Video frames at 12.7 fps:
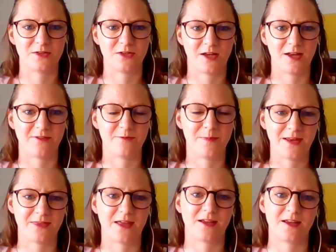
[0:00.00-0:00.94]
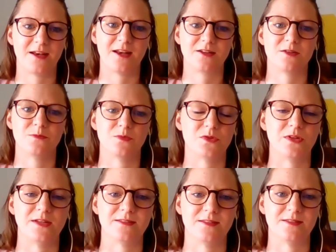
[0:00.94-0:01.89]
to kind of make that connection
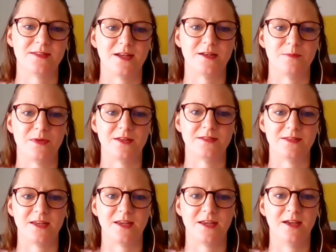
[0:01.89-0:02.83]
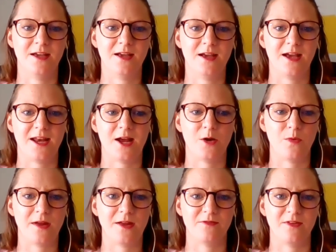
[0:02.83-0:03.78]
between sustainability and our
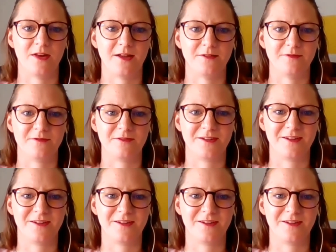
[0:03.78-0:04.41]
way of life?